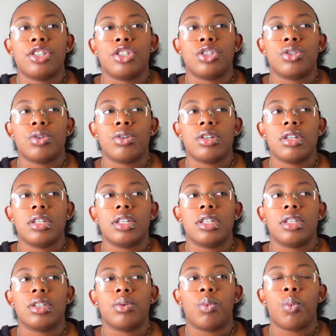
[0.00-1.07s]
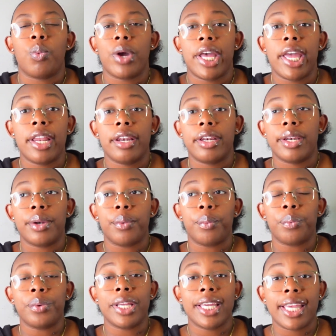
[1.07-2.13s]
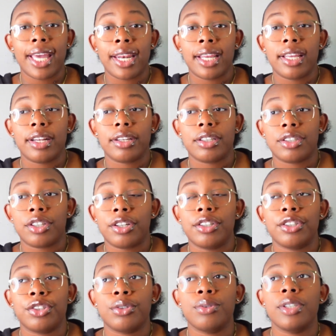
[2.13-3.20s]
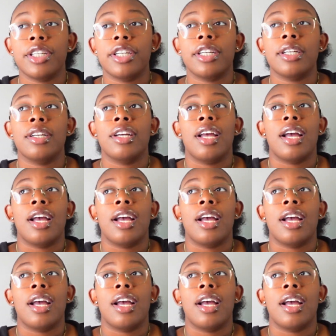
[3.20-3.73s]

sure when we get it during the school year,